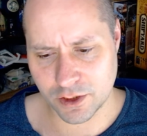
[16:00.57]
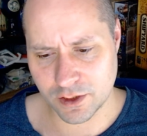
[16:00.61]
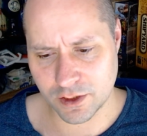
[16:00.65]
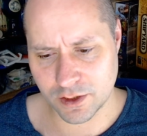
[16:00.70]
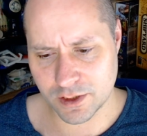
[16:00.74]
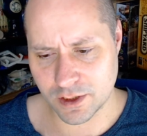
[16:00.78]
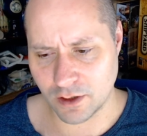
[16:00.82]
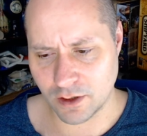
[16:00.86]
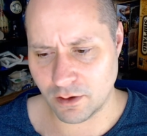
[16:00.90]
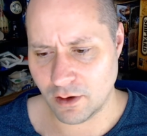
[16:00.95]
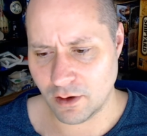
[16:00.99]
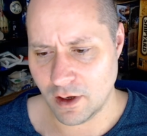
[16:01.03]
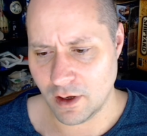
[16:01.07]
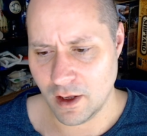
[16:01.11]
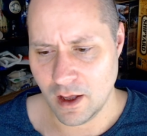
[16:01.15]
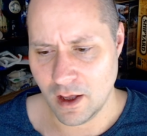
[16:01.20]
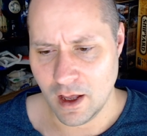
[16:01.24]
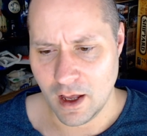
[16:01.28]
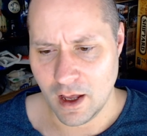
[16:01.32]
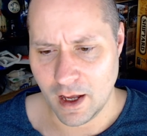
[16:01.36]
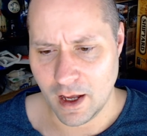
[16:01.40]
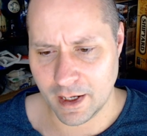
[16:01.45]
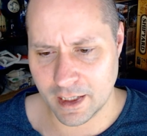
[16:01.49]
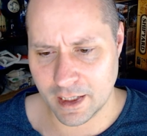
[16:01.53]
So,
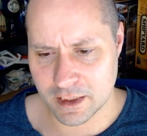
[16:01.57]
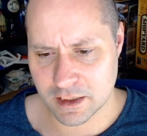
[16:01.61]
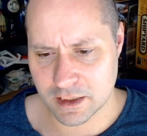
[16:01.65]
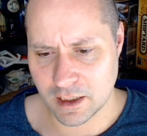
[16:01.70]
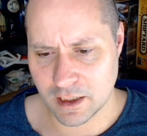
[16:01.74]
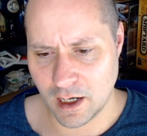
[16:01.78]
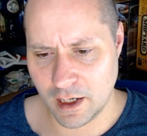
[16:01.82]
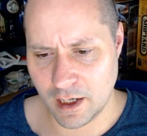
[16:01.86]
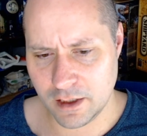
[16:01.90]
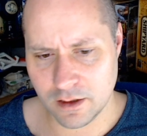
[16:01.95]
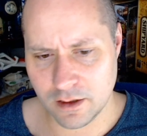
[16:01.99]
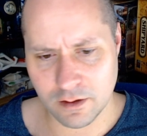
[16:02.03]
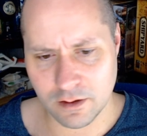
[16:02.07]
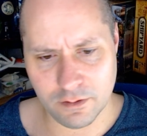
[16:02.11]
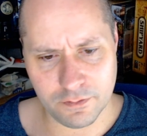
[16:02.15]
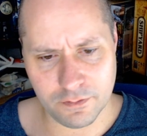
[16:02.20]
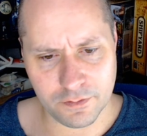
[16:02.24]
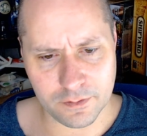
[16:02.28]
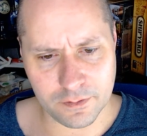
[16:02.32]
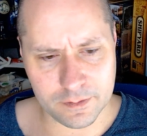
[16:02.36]
I guess kind of.